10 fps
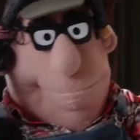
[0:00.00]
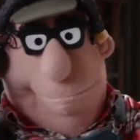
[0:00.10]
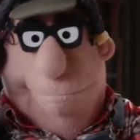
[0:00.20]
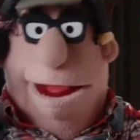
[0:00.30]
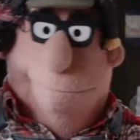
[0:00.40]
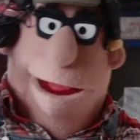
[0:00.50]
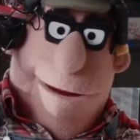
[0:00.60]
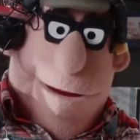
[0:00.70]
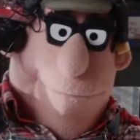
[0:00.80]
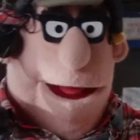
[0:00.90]
I don't know.
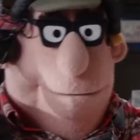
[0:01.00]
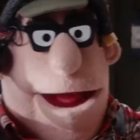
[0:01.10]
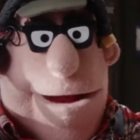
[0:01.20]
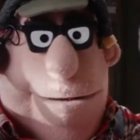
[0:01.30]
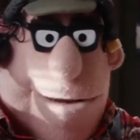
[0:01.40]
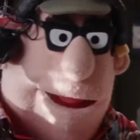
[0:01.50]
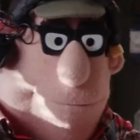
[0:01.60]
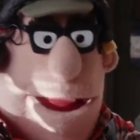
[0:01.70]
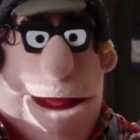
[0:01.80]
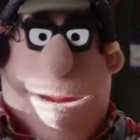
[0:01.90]
Sorry, I'm, I
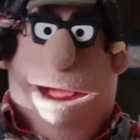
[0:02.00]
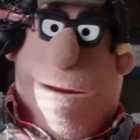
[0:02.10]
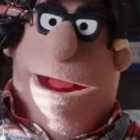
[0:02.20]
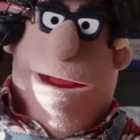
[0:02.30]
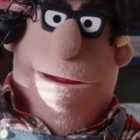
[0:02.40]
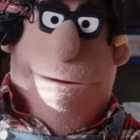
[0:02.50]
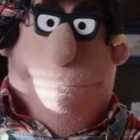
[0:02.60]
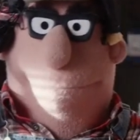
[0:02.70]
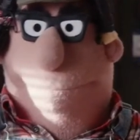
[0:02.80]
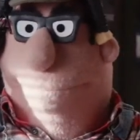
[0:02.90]
feel like I'm
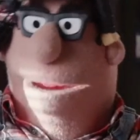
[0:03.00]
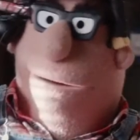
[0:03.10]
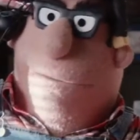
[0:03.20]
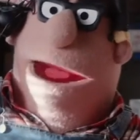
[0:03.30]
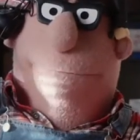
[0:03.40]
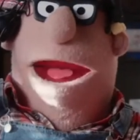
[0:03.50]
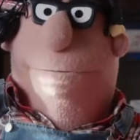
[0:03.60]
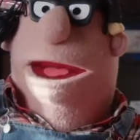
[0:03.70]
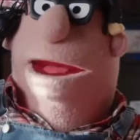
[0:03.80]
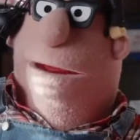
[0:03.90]
burdening you with
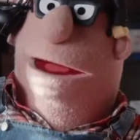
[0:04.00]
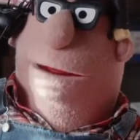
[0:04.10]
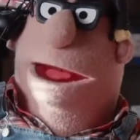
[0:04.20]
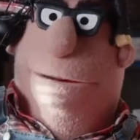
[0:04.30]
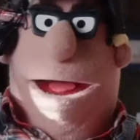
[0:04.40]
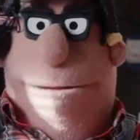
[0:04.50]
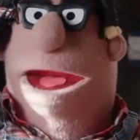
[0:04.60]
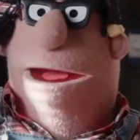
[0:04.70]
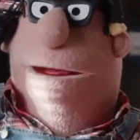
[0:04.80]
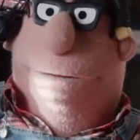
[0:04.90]
my troubles, but
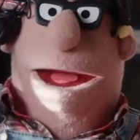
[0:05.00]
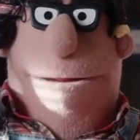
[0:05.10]
uh, you know, when